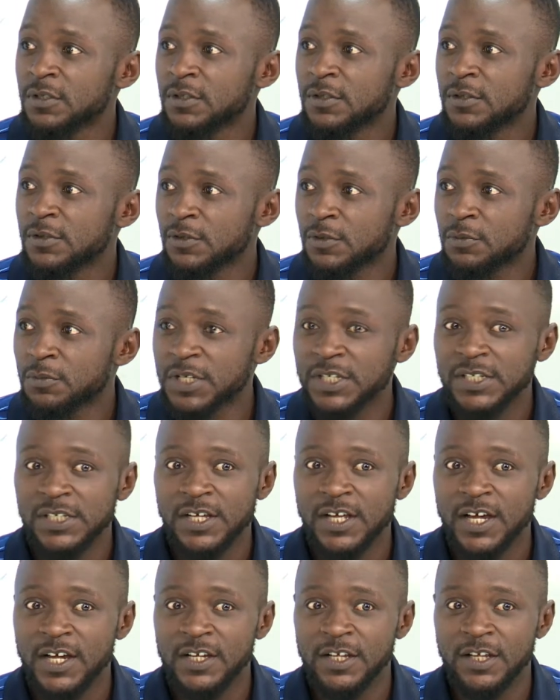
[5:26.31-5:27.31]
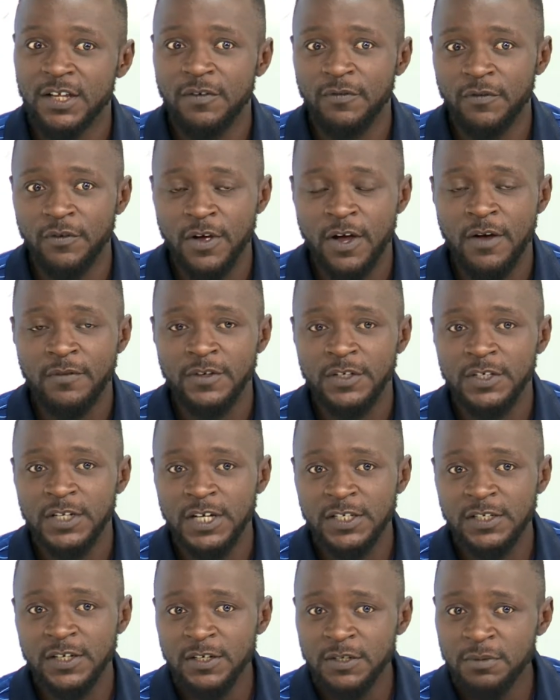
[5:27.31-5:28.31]
So basically, if you have the
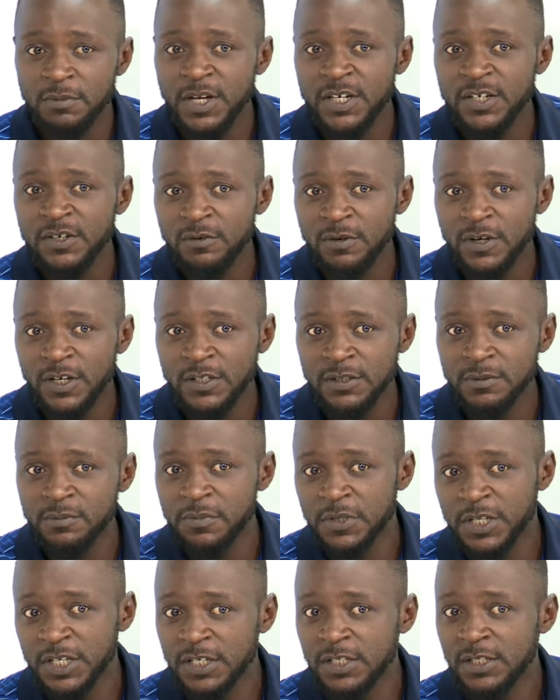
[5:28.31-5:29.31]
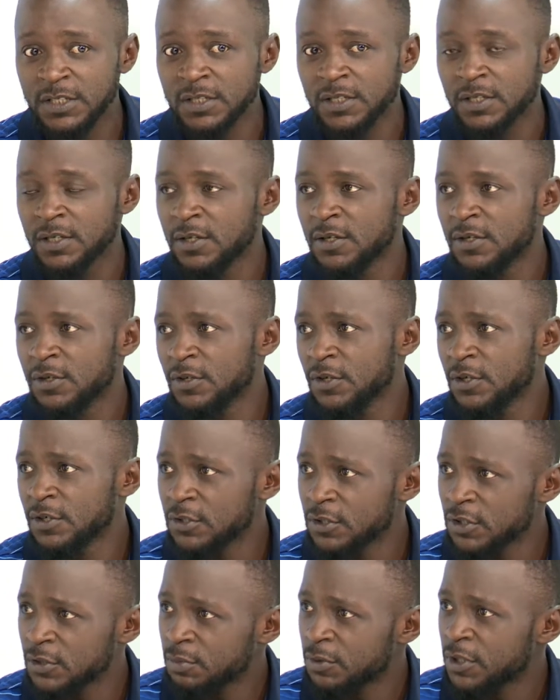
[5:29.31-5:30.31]
data and the materials in place, you can
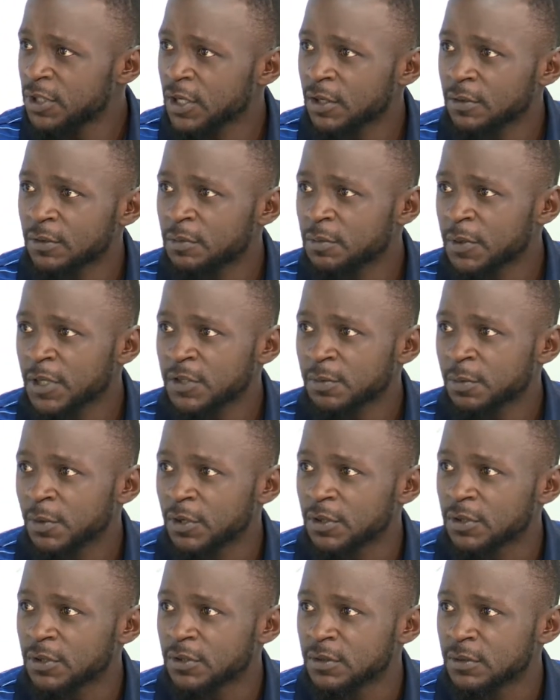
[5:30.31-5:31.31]
just print out the passport.